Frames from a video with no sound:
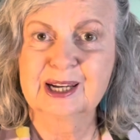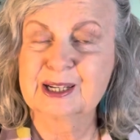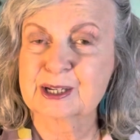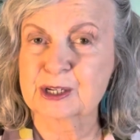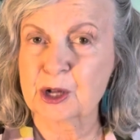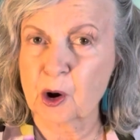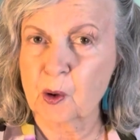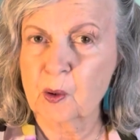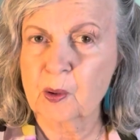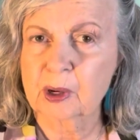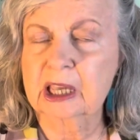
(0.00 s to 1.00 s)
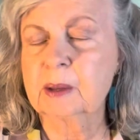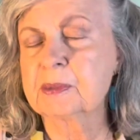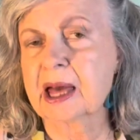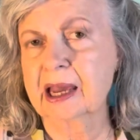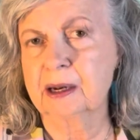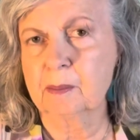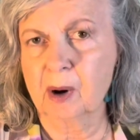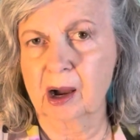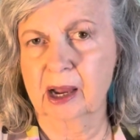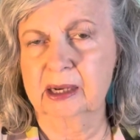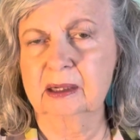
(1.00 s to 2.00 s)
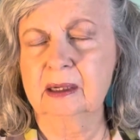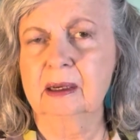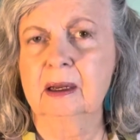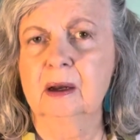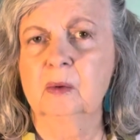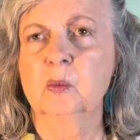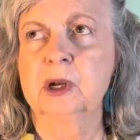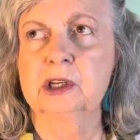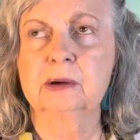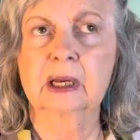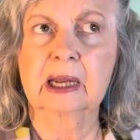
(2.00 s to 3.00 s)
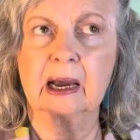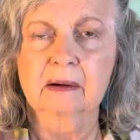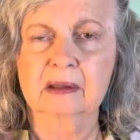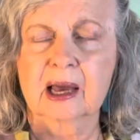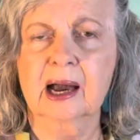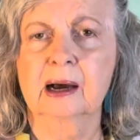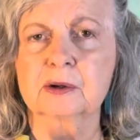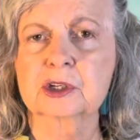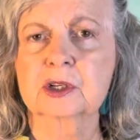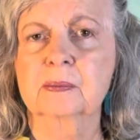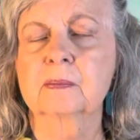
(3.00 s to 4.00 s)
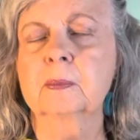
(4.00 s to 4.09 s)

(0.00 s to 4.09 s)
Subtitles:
So keep that in mind when you get out of the house.